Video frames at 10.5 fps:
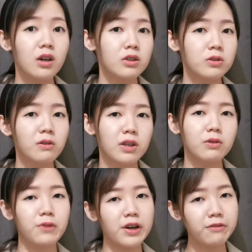So in the
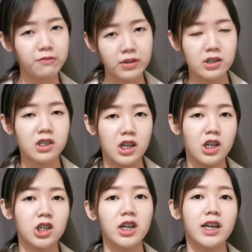very first
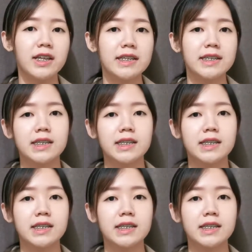stage is